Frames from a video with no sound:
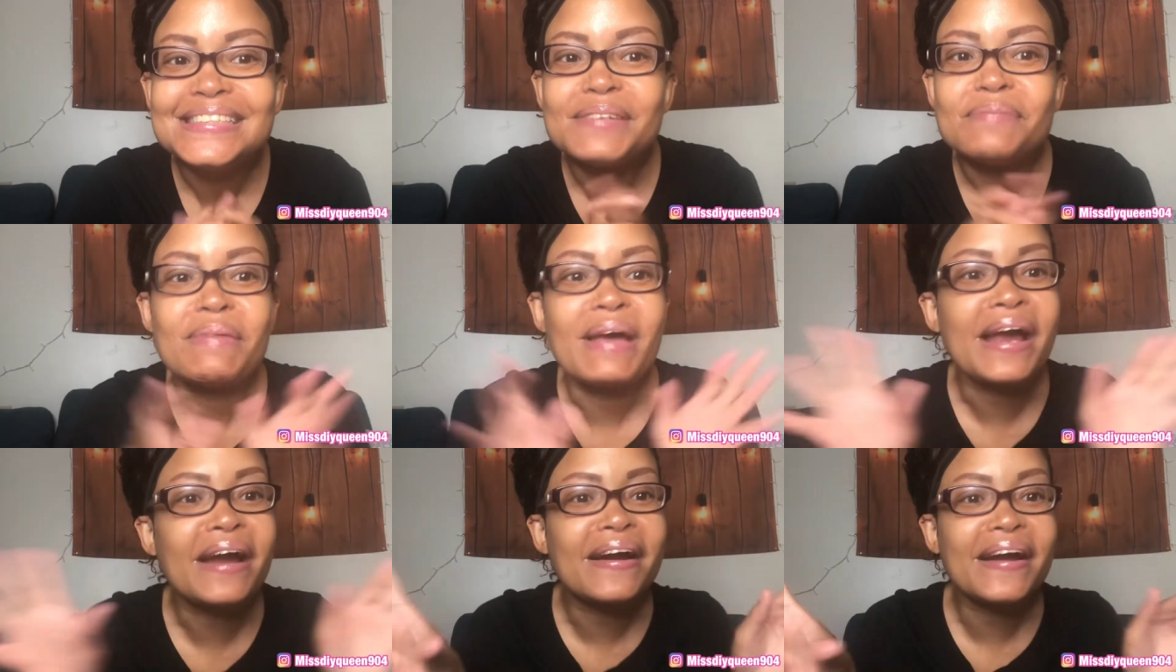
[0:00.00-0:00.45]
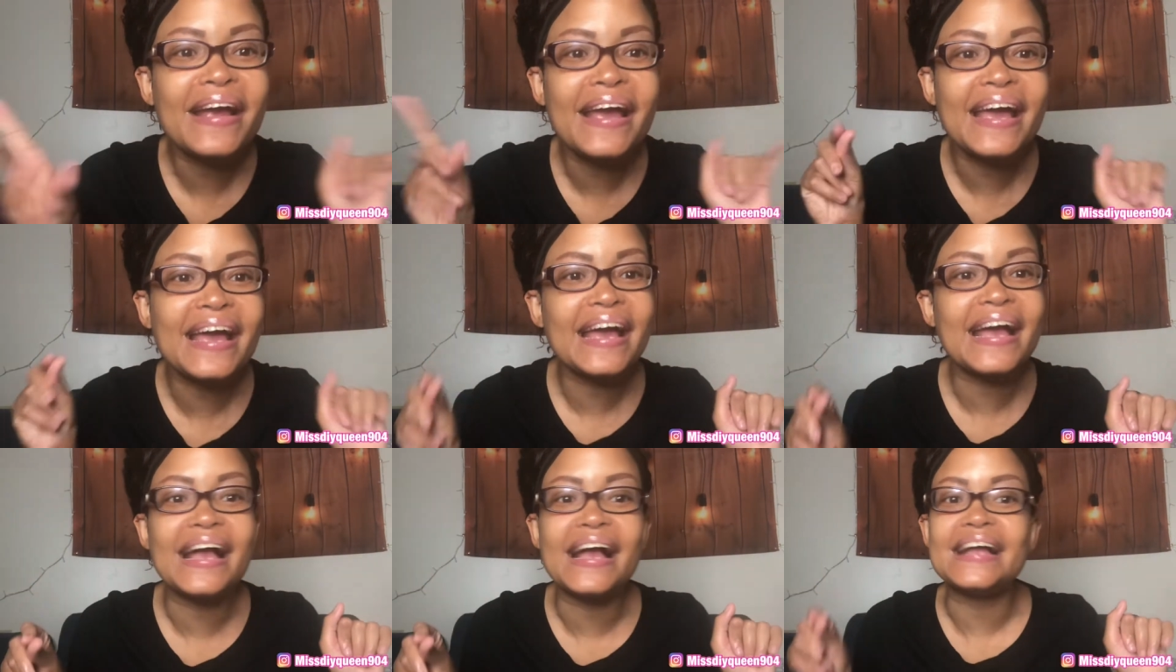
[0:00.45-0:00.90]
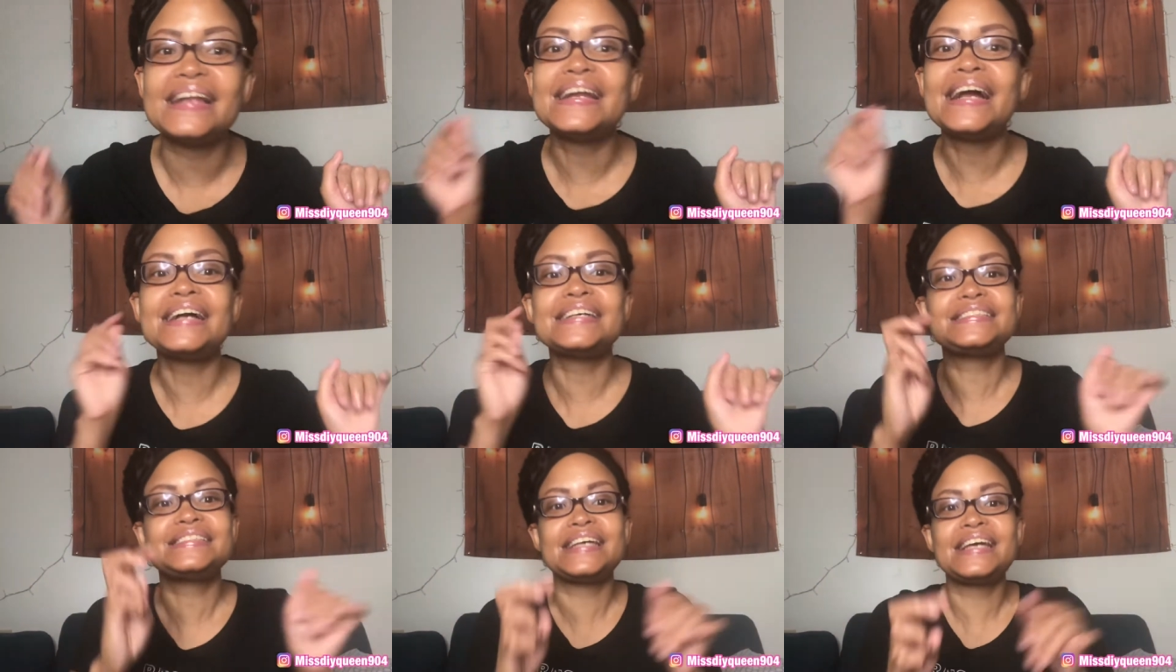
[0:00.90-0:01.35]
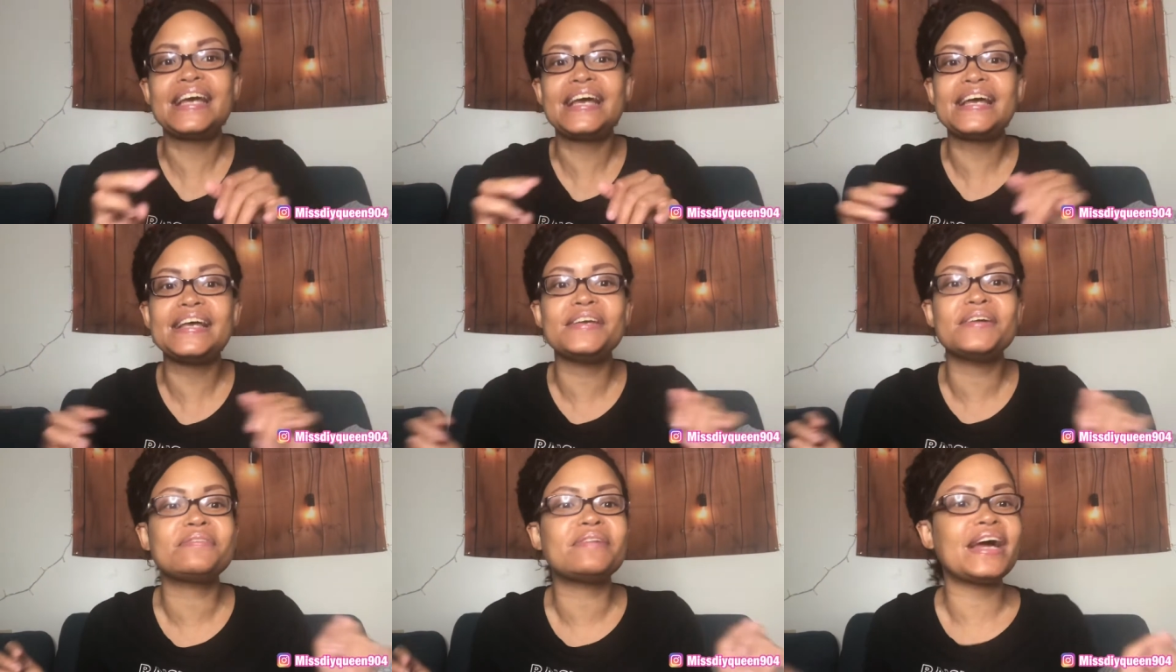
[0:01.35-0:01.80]
Hey, And that's
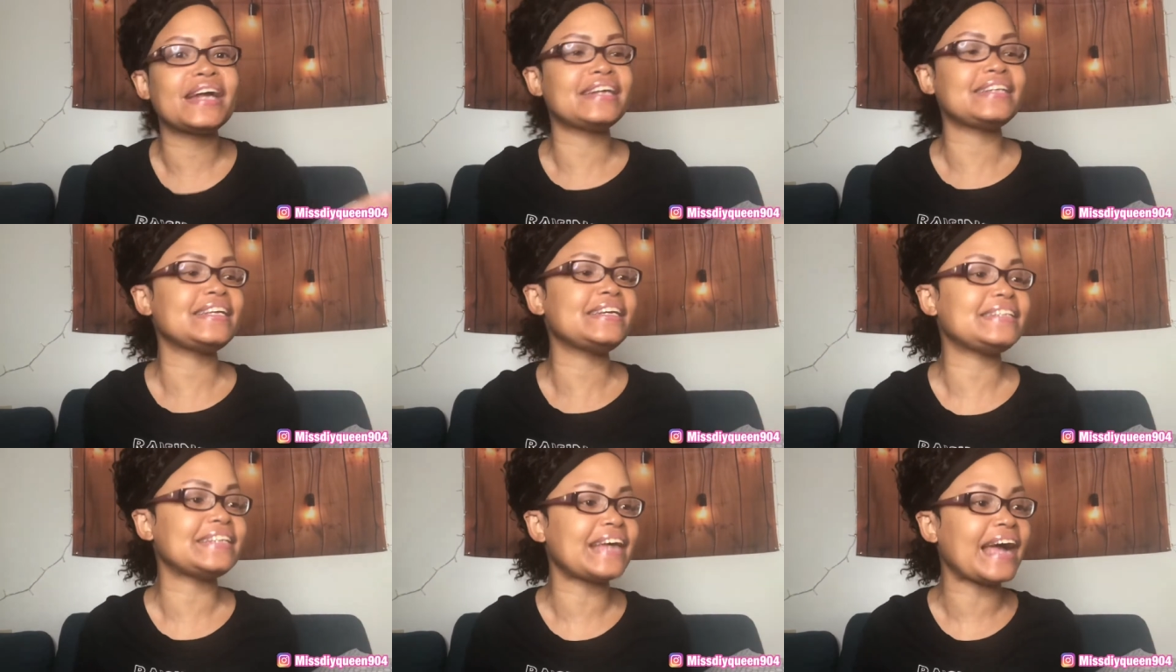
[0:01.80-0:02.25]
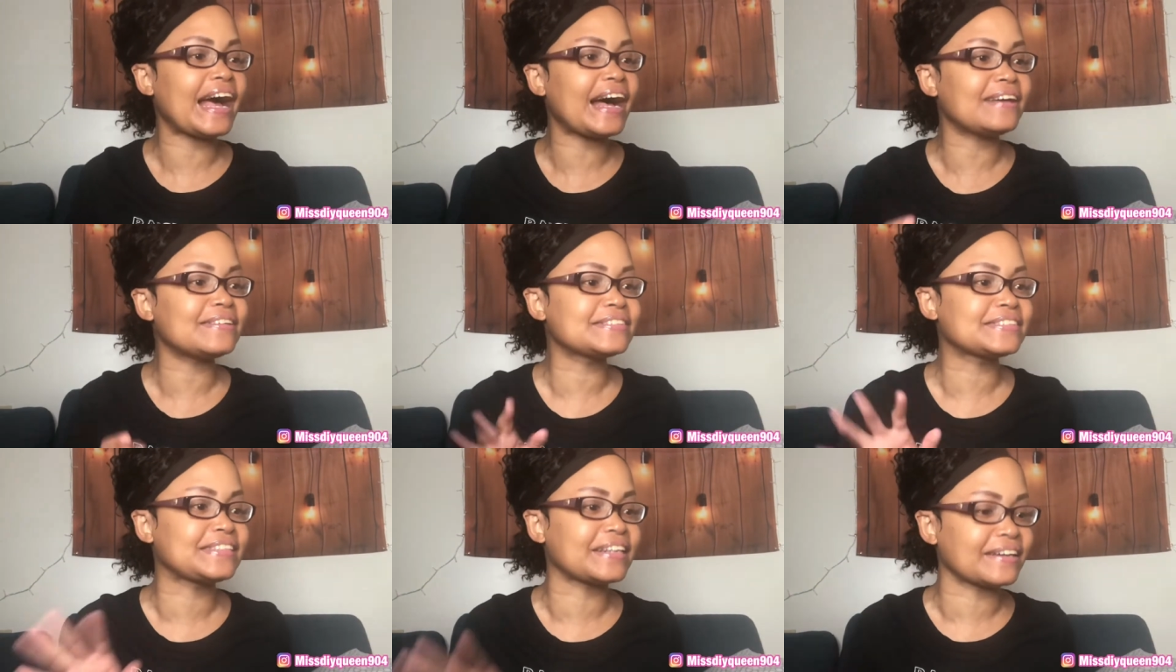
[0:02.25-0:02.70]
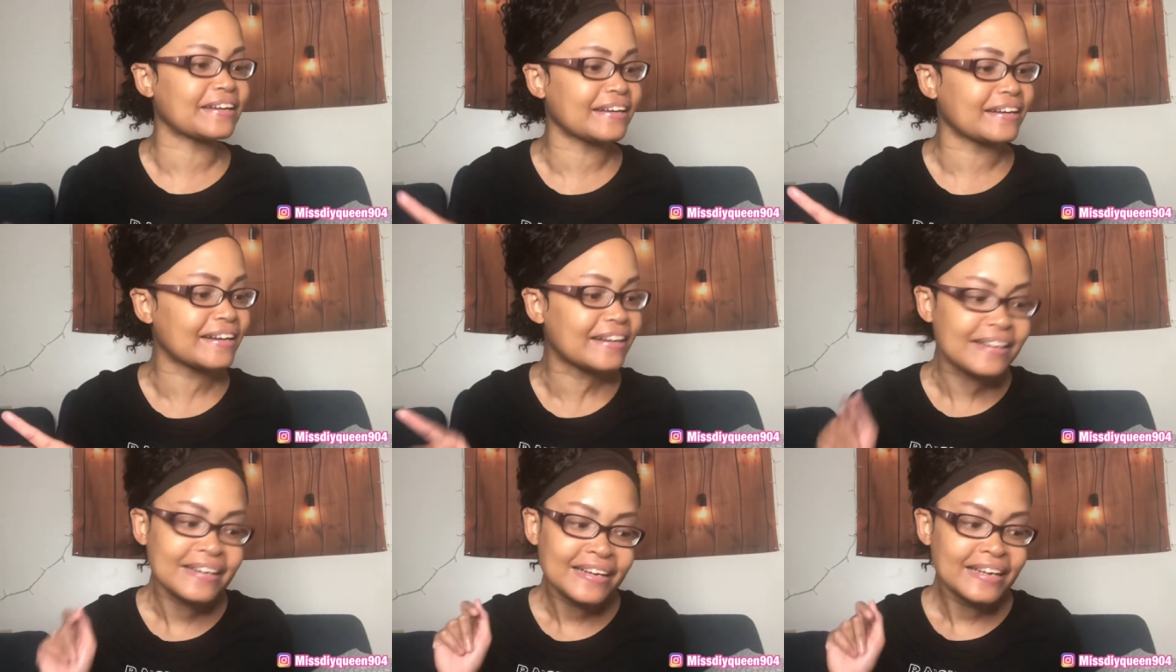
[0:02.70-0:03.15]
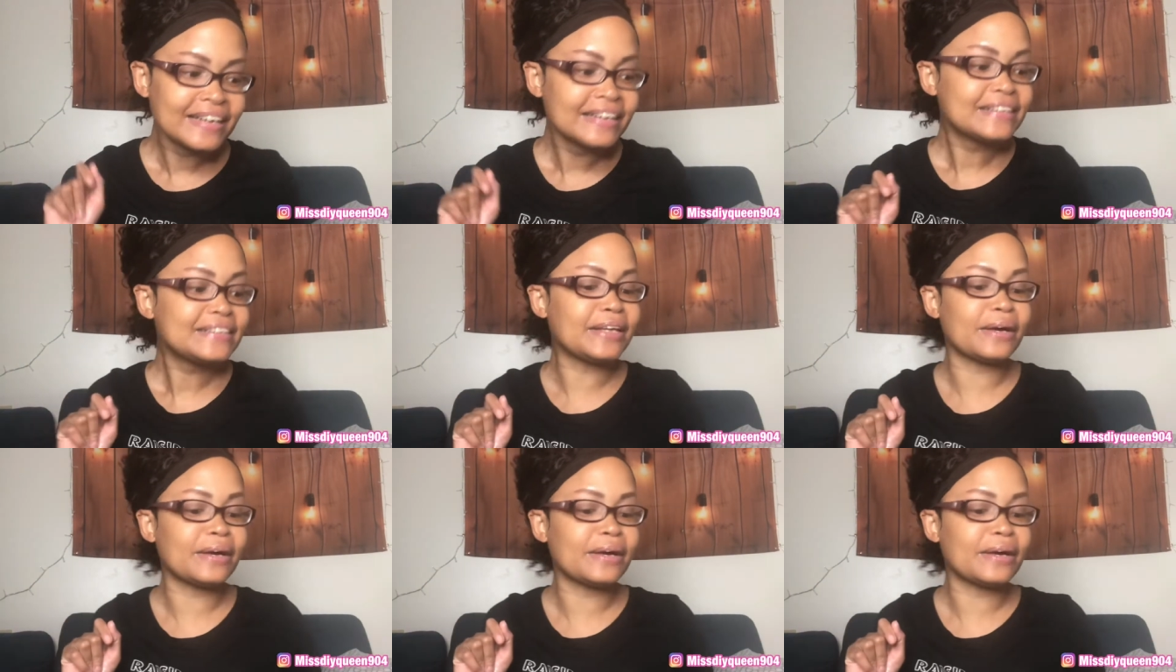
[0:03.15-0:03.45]
it. You ready to leave the house, girl?